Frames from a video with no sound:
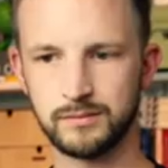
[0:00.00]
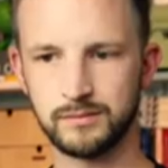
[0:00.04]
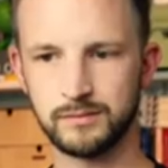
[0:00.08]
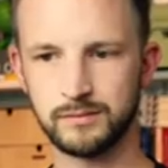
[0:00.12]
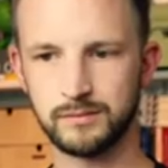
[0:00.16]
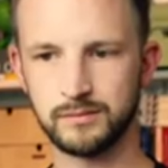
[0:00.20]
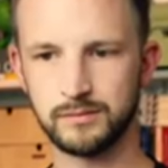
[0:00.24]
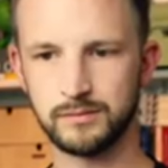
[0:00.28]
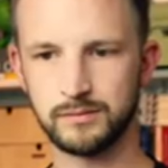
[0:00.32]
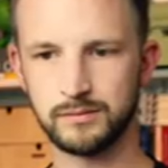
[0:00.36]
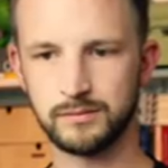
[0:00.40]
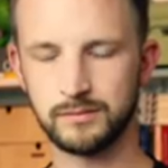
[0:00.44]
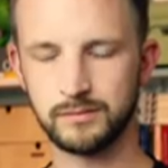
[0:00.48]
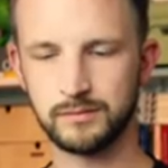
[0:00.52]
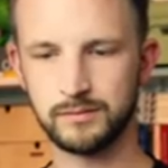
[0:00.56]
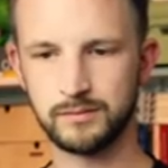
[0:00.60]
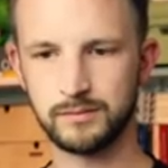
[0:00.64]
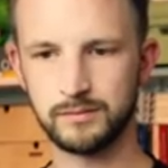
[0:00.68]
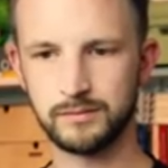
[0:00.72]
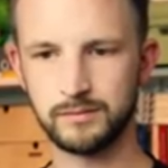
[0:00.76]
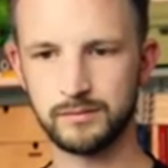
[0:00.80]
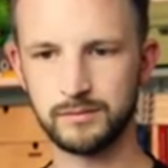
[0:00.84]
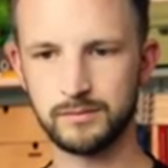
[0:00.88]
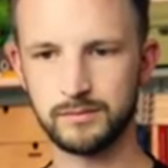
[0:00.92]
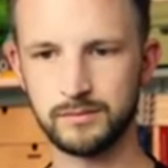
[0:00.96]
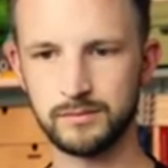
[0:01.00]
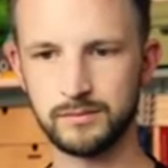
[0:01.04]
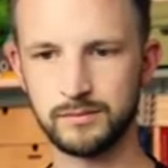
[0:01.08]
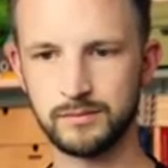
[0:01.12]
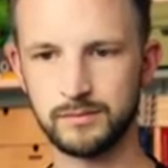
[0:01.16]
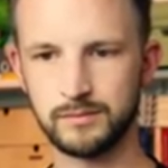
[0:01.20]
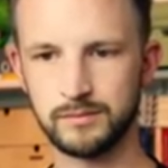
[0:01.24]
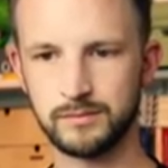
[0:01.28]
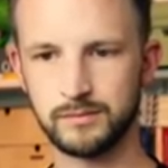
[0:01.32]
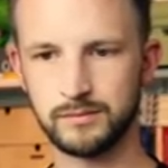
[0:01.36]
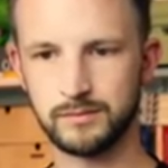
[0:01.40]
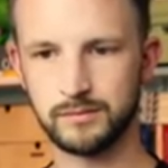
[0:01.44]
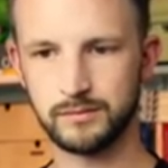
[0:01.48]

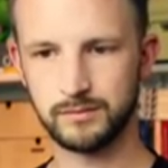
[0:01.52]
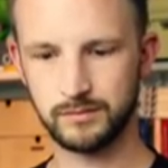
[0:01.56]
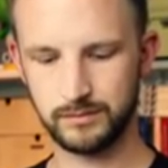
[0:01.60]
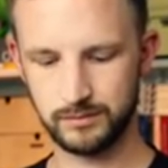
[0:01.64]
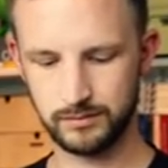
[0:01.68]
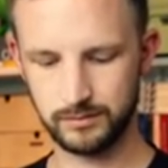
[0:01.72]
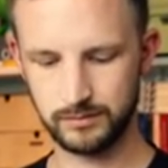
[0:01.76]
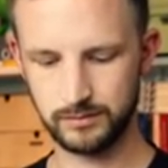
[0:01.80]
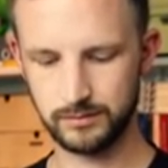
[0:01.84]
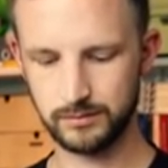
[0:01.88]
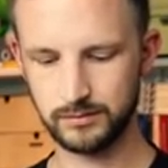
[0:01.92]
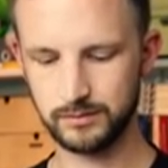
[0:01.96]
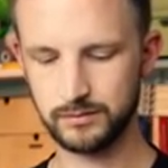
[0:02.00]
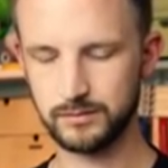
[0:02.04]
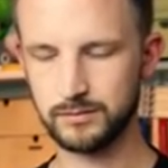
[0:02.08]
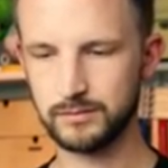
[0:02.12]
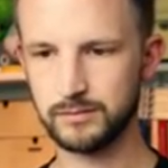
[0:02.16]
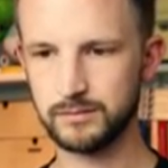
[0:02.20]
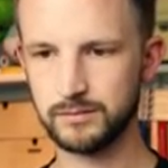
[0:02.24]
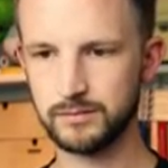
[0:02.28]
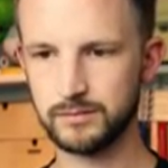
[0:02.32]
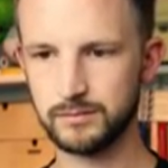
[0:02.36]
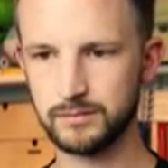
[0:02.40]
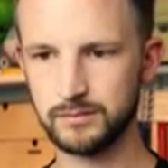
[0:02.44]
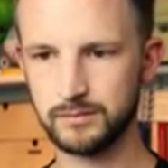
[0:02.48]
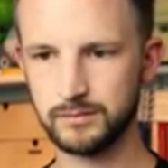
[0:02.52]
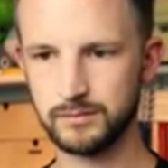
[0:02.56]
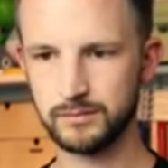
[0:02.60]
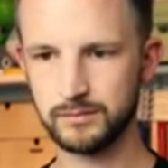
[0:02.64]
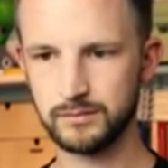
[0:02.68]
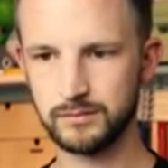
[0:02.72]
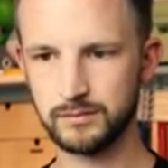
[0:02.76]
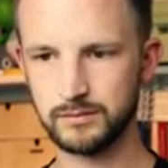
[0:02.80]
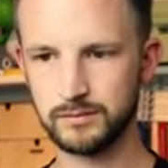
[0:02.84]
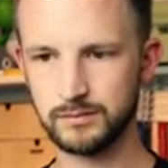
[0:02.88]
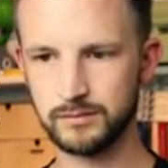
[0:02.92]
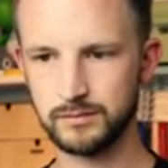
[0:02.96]
[no speech]